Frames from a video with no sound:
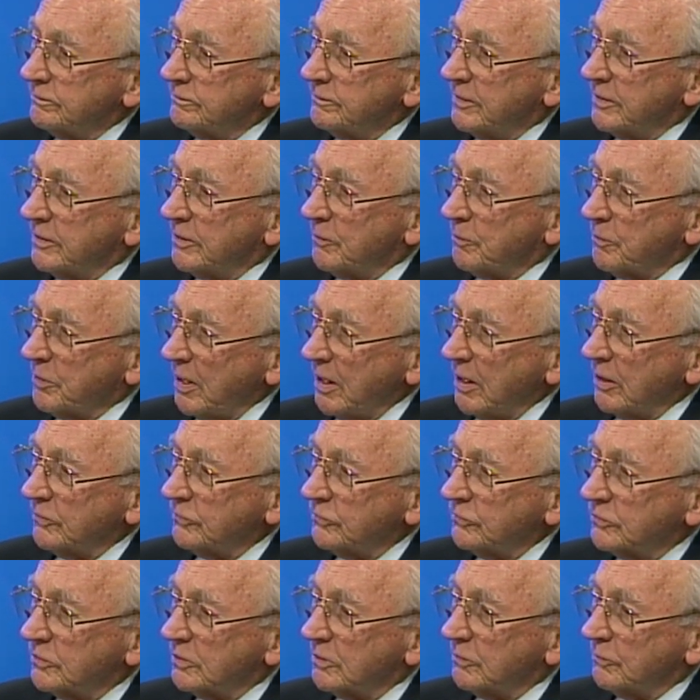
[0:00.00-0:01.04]
in the
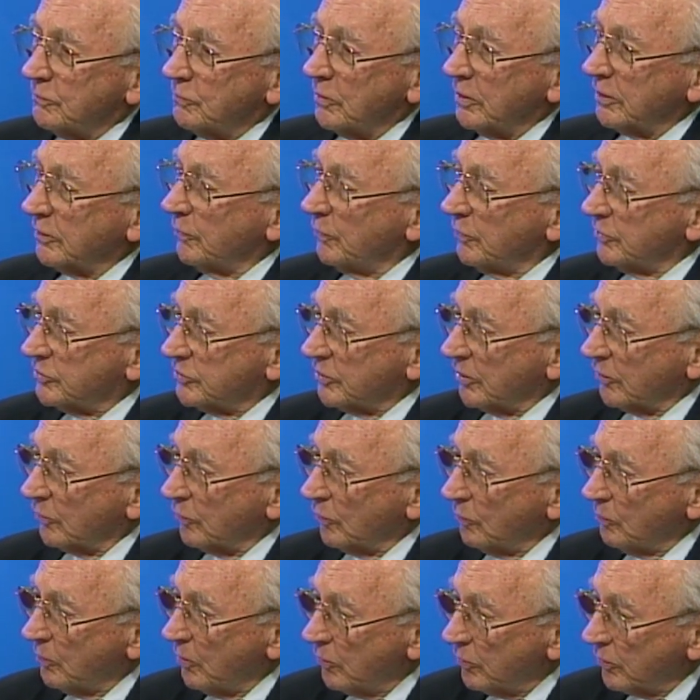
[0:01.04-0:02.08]
past, uh, working with
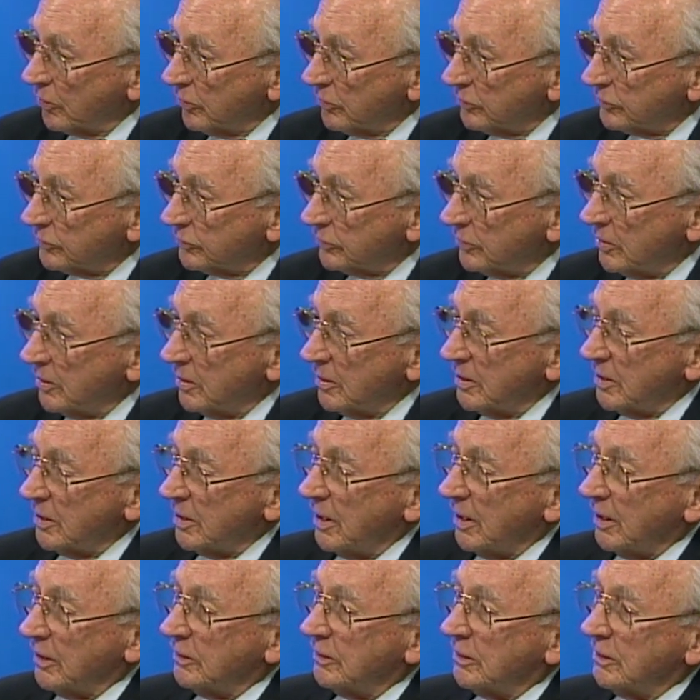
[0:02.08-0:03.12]
General Motors
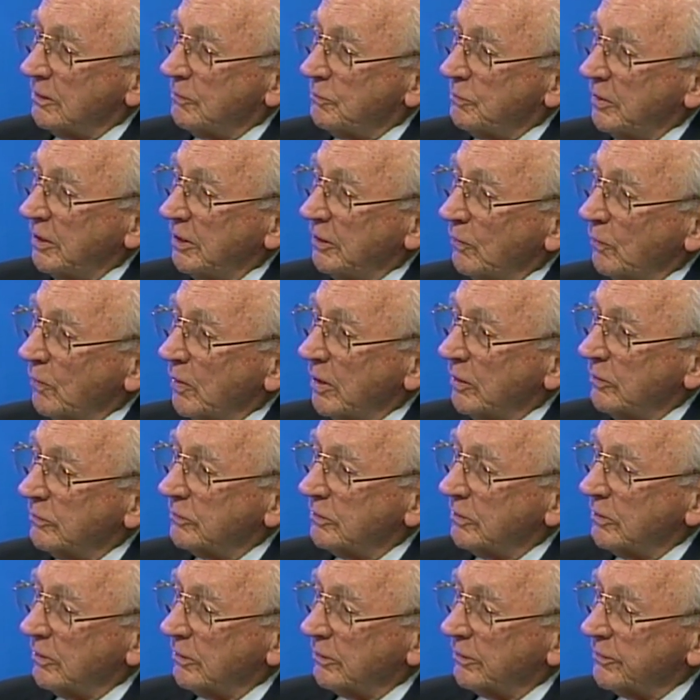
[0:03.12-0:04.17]
and uh, being
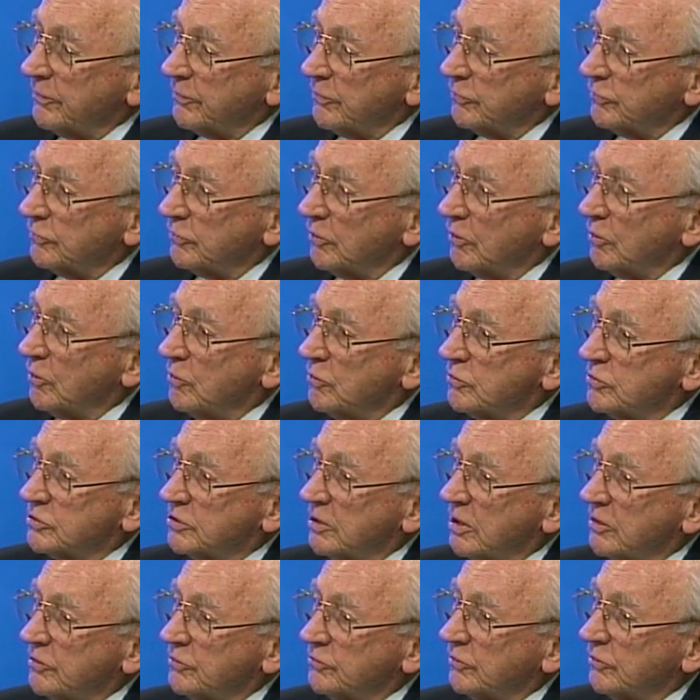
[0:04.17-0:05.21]
around all of those
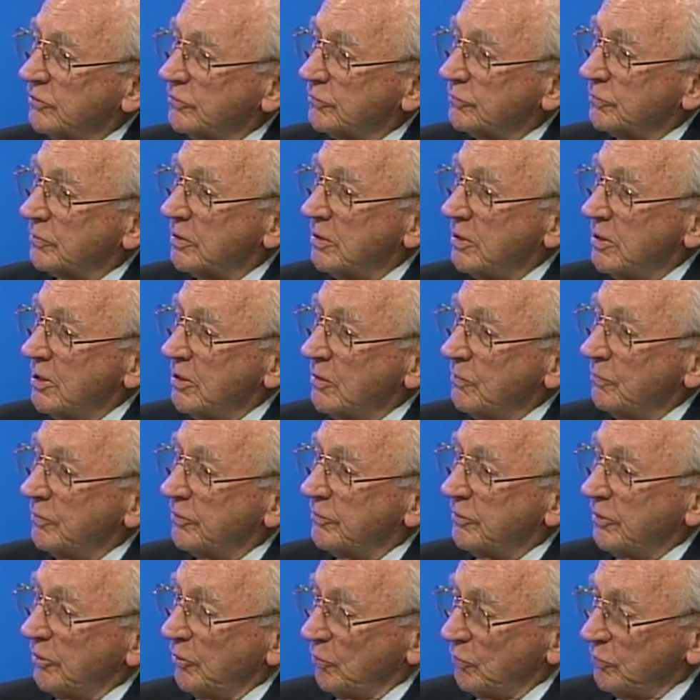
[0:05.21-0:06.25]
negotiations with,
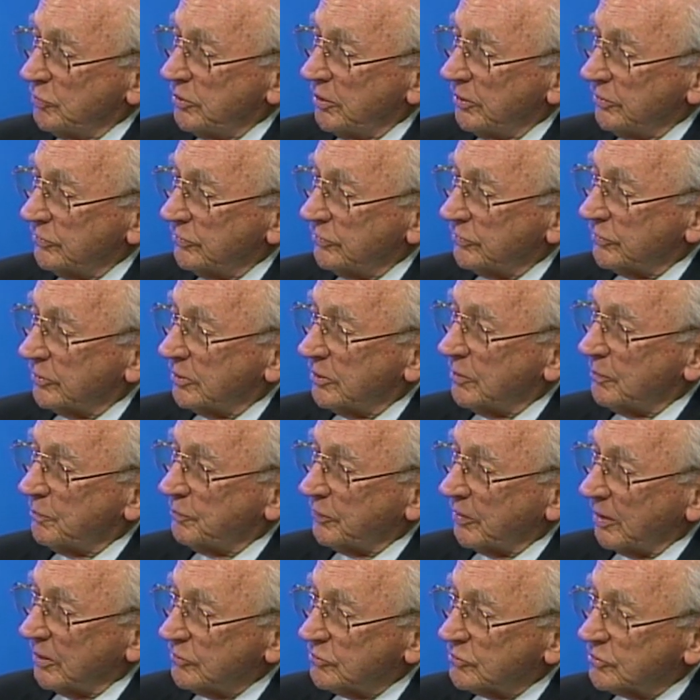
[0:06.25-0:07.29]
with the unions and the
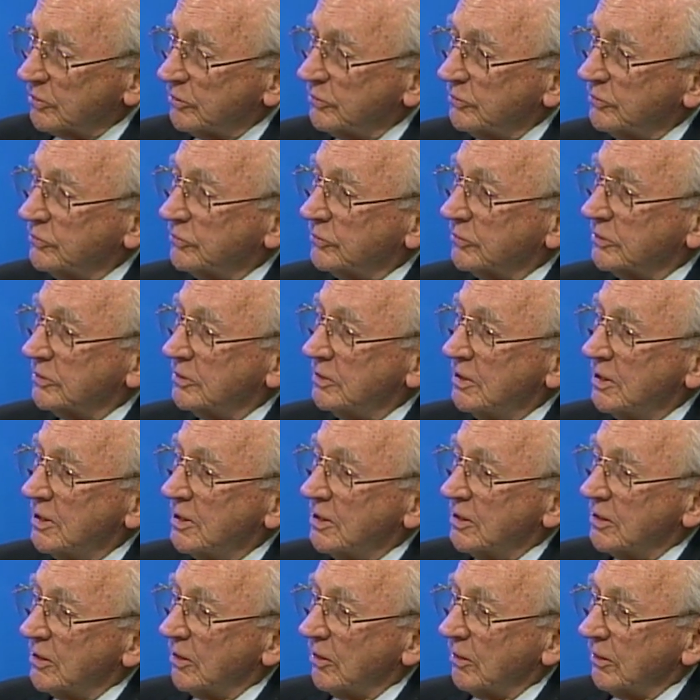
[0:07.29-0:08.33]
pensions and
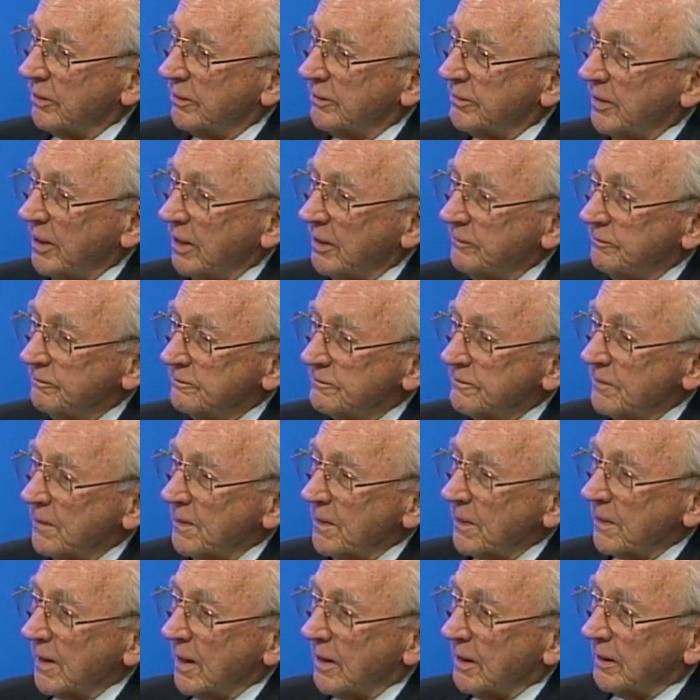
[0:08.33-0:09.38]
all of that.
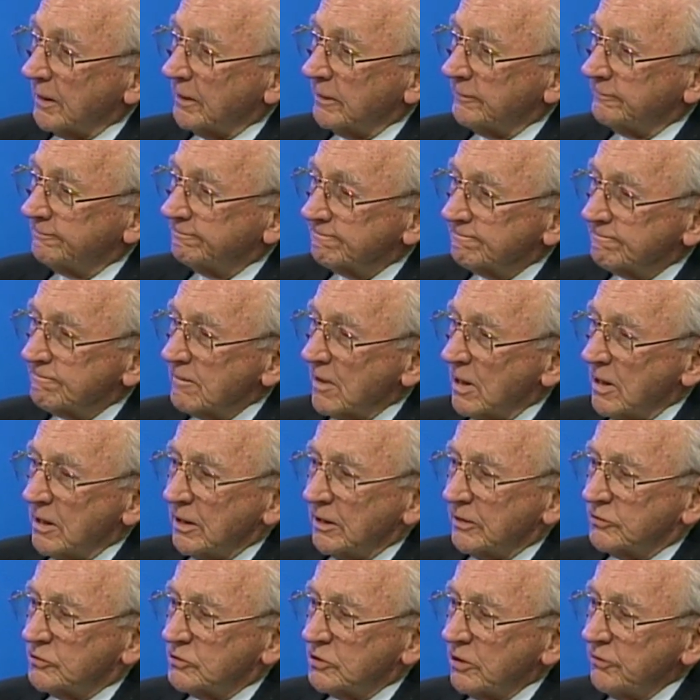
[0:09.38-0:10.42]
Uh,
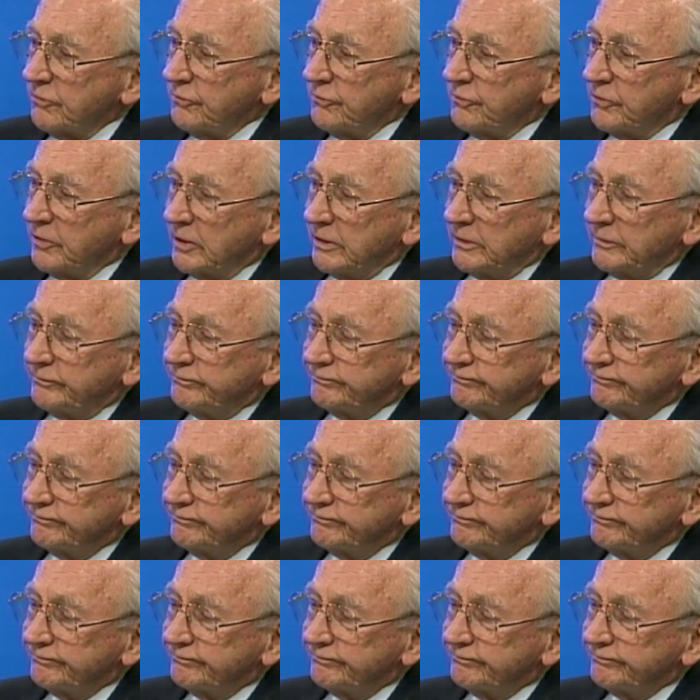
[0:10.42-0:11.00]
uh, Jeff, eh,